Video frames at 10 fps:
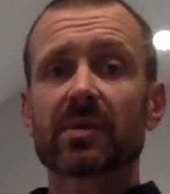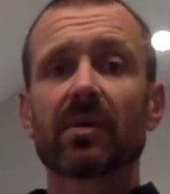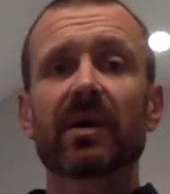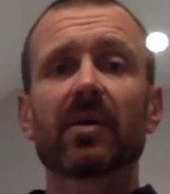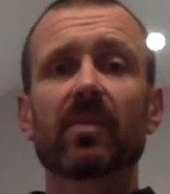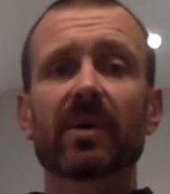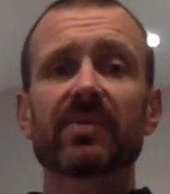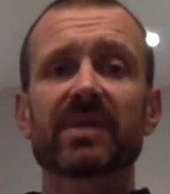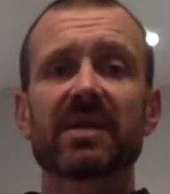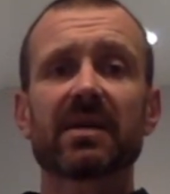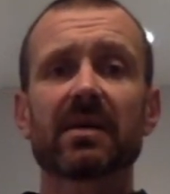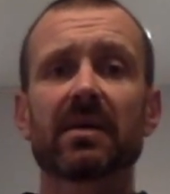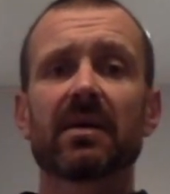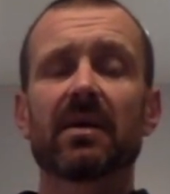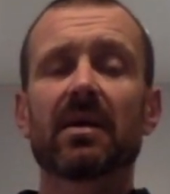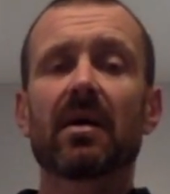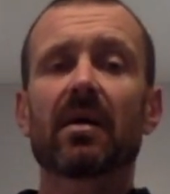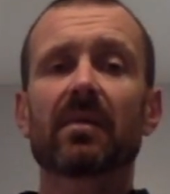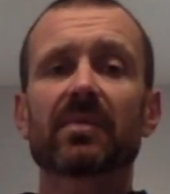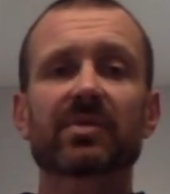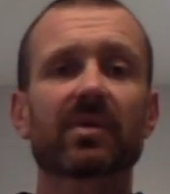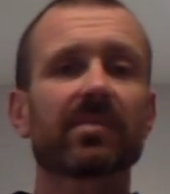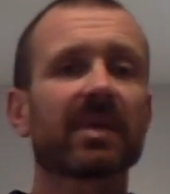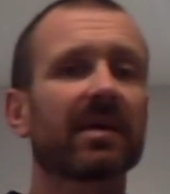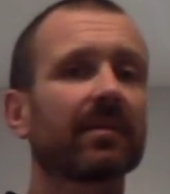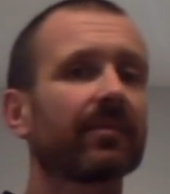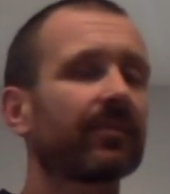your elbows here. Arms drop down.